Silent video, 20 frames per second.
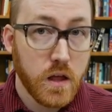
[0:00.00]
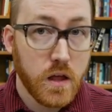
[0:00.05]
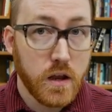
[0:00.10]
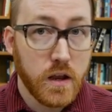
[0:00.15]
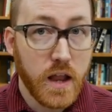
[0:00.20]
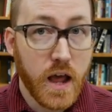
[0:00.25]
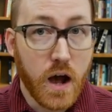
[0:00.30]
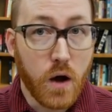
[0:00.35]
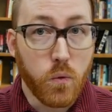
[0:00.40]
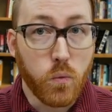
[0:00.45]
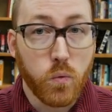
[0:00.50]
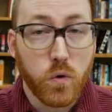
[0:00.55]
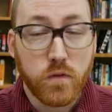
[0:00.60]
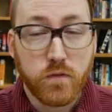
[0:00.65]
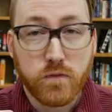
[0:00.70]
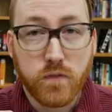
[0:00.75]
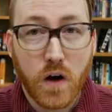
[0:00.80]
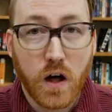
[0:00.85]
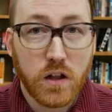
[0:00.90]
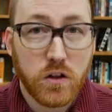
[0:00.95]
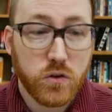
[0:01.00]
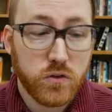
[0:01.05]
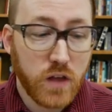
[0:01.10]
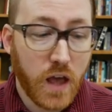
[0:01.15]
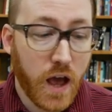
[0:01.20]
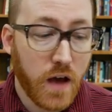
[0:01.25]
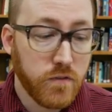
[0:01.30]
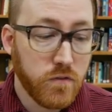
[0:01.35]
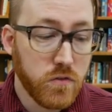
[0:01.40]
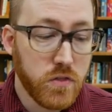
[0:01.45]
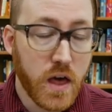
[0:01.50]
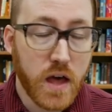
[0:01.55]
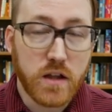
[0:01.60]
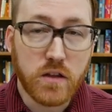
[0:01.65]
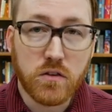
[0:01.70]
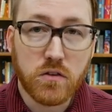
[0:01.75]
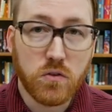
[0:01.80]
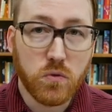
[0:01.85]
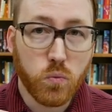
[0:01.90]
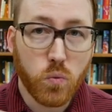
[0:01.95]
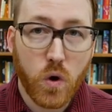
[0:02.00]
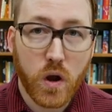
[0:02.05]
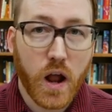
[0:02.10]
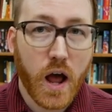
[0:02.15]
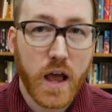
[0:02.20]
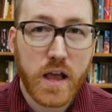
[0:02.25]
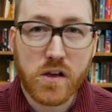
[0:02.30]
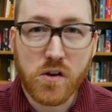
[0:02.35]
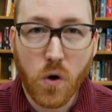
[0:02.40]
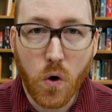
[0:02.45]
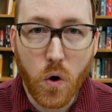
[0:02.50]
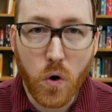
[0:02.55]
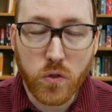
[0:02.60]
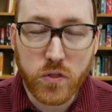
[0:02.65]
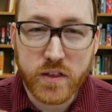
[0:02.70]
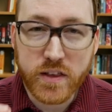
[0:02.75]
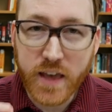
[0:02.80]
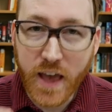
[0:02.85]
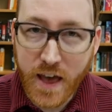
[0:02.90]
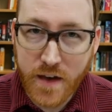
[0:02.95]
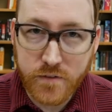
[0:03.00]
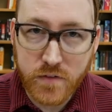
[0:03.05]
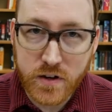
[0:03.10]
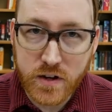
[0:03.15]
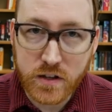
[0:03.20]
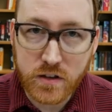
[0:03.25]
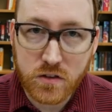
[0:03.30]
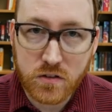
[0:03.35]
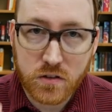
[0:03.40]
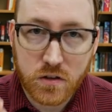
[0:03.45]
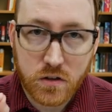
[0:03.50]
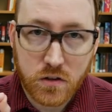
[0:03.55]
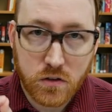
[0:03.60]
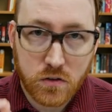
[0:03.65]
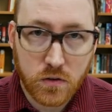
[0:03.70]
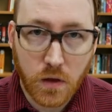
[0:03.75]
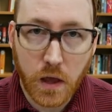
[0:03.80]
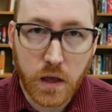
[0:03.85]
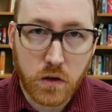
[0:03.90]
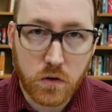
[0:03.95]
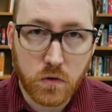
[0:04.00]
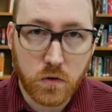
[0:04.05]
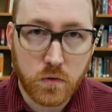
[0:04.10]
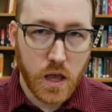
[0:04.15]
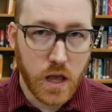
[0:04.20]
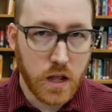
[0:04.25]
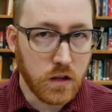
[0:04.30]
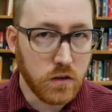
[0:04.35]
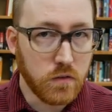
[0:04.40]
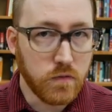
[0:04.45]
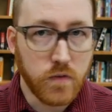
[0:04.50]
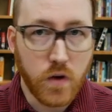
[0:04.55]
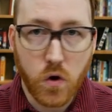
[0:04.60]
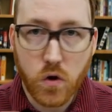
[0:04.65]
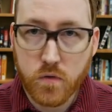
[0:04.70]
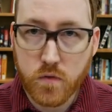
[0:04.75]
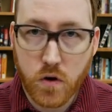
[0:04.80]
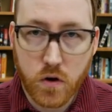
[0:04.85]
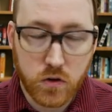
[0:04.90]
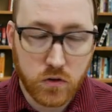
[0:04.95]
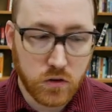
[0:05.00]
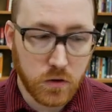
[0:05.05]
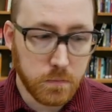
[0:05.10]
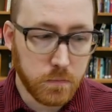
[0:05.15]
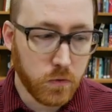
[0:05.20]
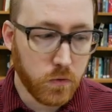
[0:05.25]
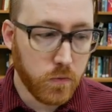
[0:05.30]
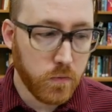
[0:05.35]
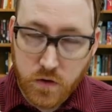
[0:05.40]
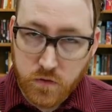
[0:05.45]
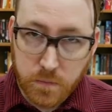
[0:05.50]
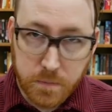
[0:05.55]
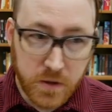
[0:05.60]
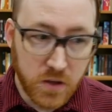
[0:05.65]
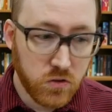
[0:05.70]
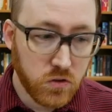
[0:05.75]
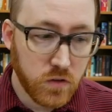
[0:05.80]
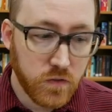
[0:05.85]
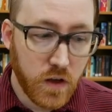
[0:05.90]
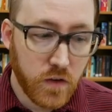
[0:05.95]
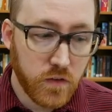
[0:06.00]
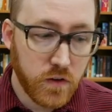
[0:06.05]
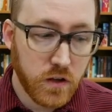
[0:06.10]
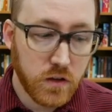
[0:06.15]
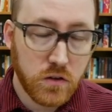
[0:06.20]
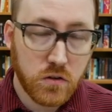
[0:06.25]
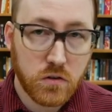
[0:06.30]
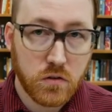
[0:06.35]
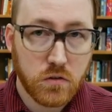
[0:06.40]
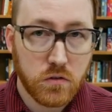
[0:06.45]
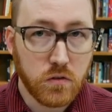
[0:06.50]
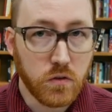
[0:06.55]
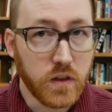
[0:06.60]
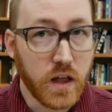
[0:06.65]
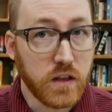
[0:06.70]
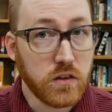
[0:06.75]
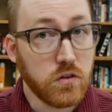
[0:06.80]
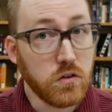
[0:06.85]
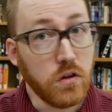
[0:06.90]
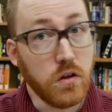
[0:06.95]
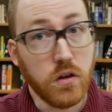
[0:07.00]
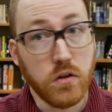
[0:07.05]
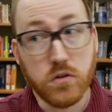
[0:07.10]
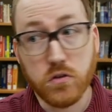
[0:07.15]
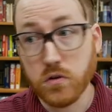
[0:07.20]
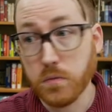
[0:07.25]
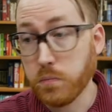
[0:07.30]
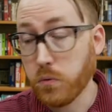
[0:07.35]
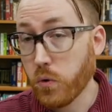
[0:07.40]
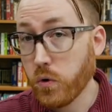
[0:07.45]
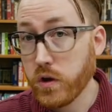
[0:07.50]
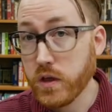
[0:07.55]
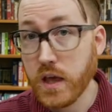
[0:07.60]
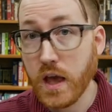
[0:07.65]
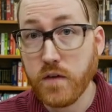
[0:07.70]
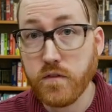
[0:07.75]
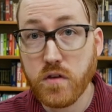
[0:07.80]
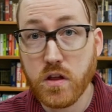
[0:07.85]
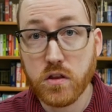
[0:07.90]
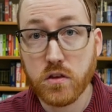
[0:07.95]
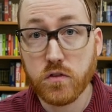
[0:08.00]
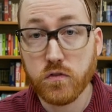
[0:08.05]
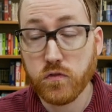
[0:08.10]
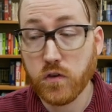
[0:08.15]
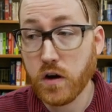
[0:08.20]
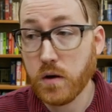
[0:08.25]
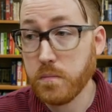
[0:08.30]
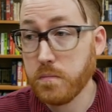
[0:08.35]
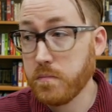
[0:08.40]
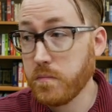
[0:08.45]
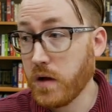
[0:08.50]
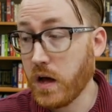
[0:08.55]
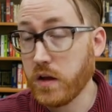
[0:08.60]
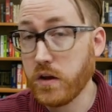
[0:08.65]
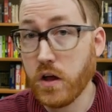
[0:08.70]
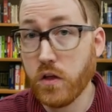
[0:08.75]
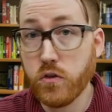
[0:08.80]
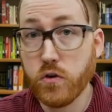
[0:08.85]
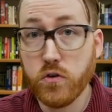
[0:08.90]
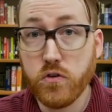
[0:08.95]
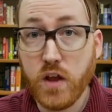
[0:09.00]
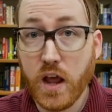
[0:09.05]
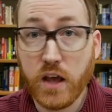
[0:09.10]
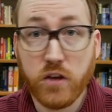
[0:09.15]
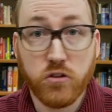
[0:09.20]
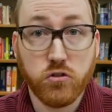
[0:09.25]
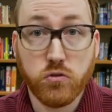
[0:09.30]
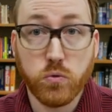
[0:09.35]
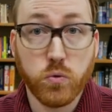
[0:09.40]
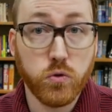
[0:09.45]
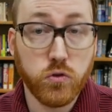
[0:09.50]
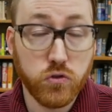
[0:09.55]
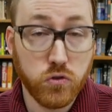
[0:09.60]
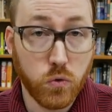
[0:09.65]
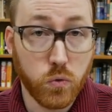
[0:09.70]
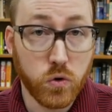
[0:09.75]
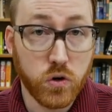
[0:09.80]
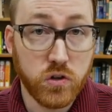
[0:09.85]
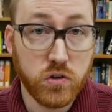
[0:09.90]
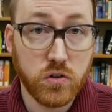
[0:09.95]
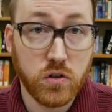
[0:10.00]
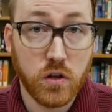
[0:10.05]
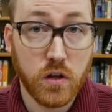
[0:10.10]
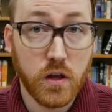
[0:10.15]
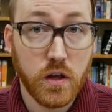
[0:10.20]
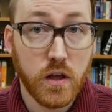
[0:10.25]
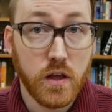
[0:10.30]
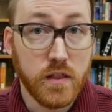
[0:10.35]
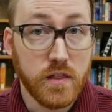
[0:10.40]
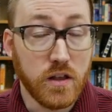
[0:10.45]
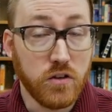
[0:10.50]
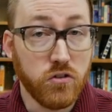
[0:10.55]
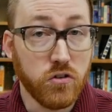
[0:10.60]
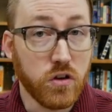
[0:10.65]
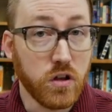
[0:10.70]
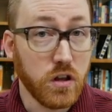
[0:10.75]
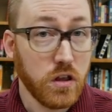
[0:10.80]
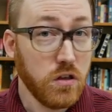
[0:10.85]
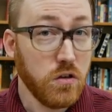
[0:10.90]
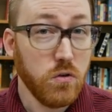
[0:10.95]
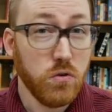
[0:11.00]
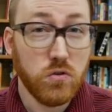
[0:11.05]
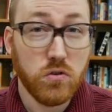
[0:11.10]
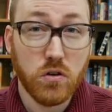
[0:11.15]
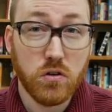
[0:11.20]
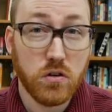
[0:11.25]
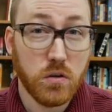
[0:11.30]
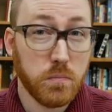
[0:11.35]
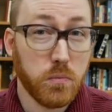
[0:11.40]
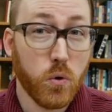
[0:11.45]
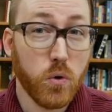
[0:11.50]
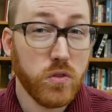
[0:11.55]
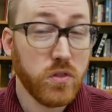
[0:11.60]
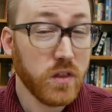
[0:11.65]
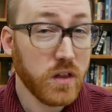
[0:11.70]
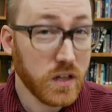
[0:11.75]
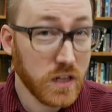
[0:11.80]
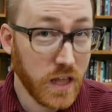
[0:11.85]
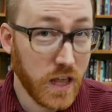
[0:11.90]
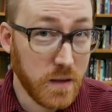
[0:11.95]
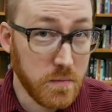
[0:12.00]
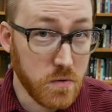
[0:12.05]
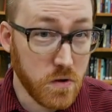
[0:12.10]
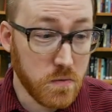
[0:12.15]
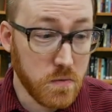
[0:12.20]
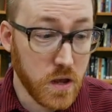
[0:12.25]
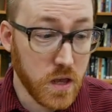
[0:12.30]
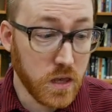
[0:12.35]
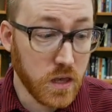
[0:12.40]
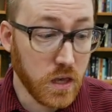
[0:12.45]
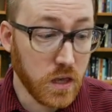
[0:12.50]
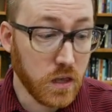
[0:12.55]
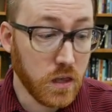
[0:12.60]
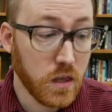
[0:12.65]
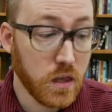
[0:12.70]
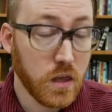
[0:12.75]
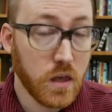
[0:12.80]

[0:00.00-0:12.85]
Now, what follows after that is what I call the evidence cycle. And it's very, very simple. You have a piece of evidence, so that's supporting evidence from another textual source that you're going to use to support the claim you're making.